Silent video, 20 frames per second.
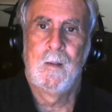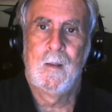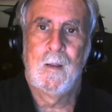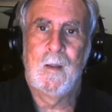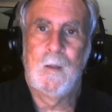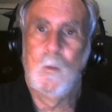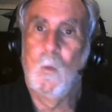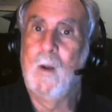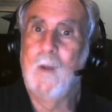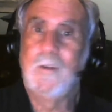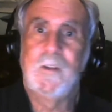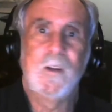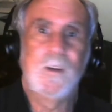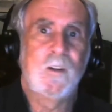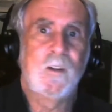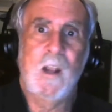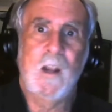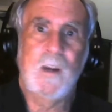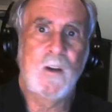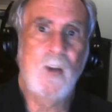It wasn't
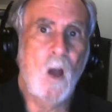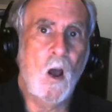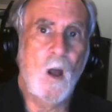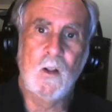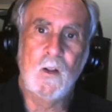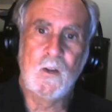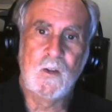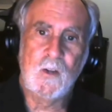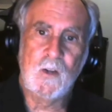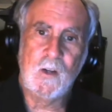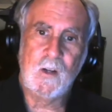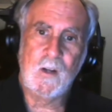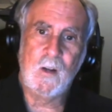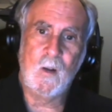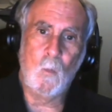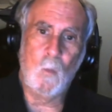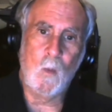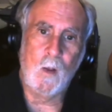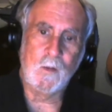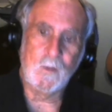technology.
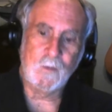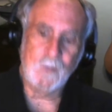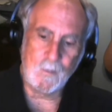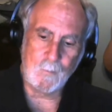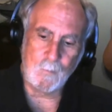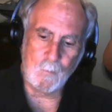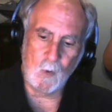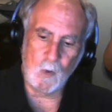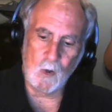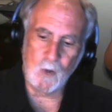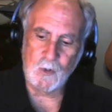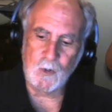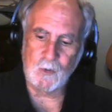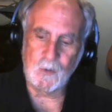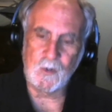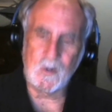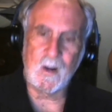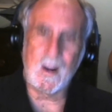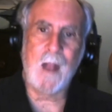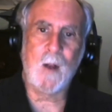It wasn't
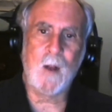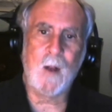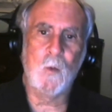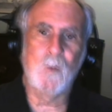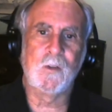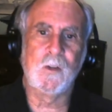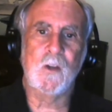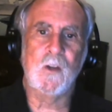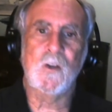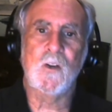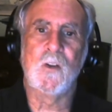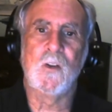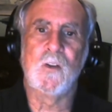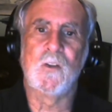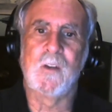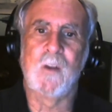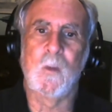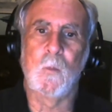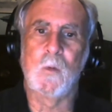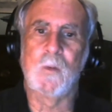mergers and acquisitions.
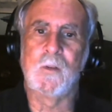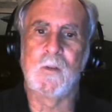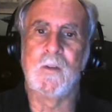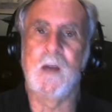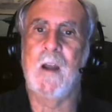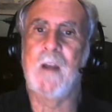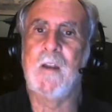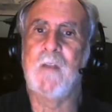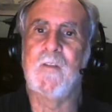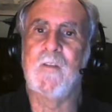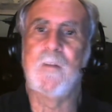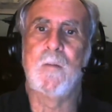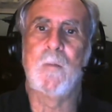It was not even